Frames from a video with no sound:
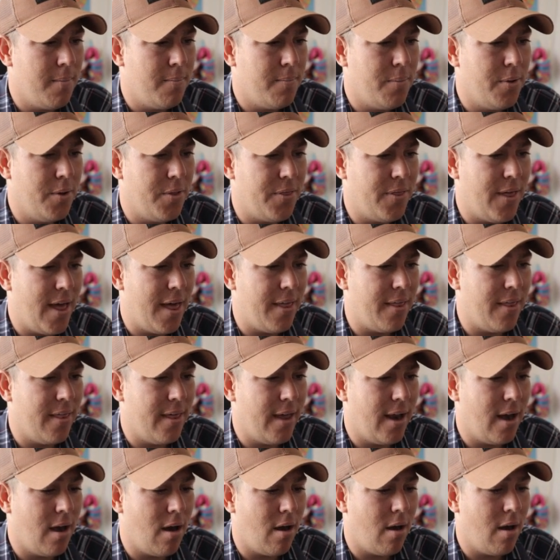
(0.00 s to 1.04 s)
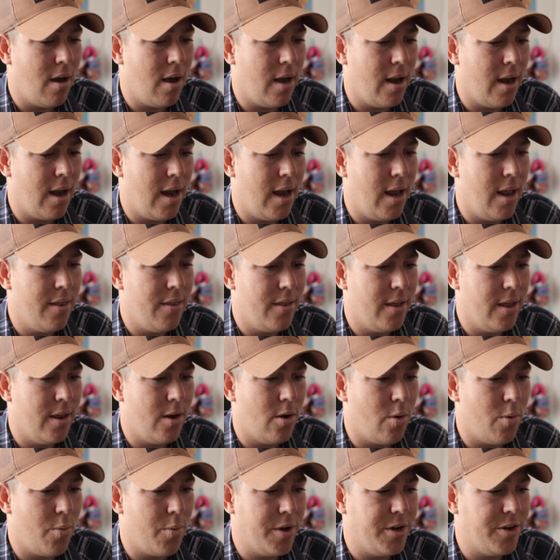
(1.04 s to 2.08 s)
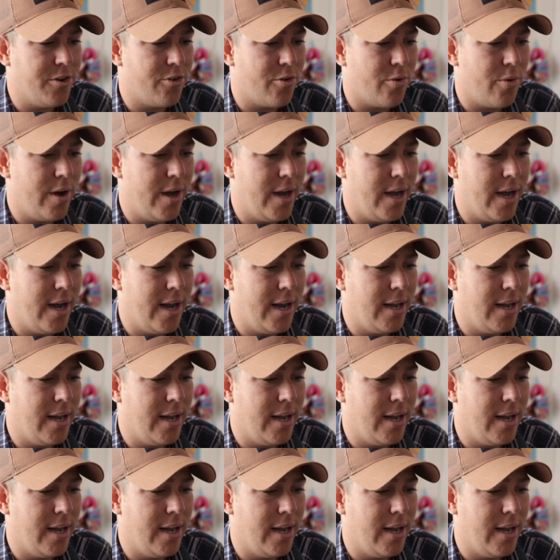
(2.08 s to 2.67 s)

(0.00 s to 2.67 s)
Put that there and then retreat